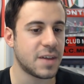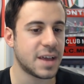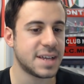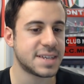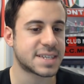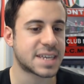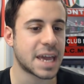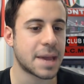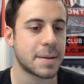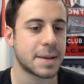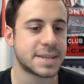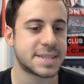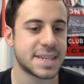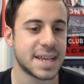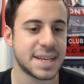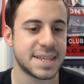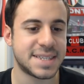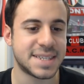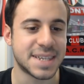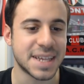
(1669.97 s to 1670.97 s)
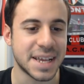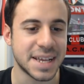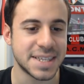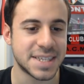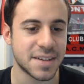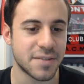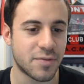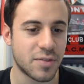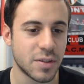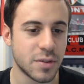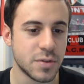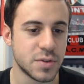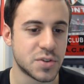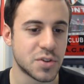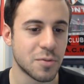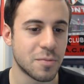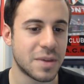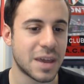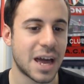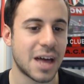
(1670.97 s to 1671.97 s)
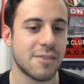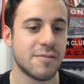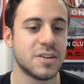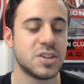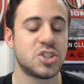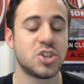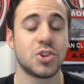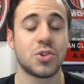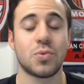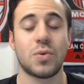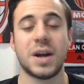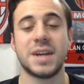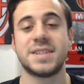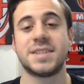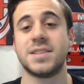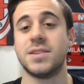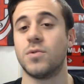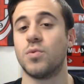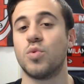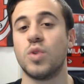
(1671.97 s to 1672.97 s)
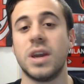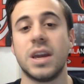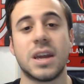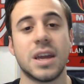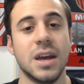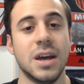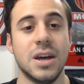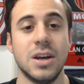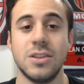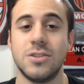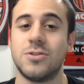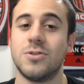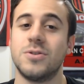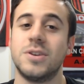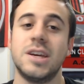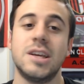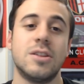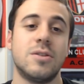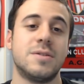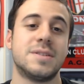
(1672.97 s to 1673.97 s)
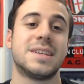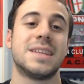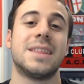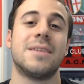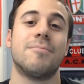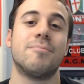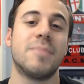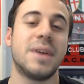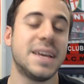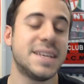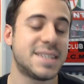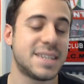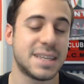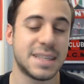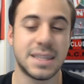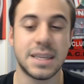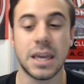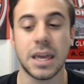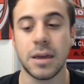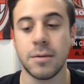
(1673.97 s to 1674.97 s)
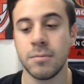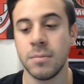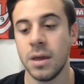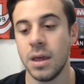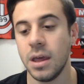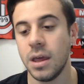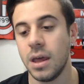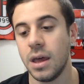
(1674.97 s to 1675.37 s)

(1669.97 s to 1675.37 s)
Gaming says, scenes if we lose to Mijalovic twice in a week. Torino is an amazing team.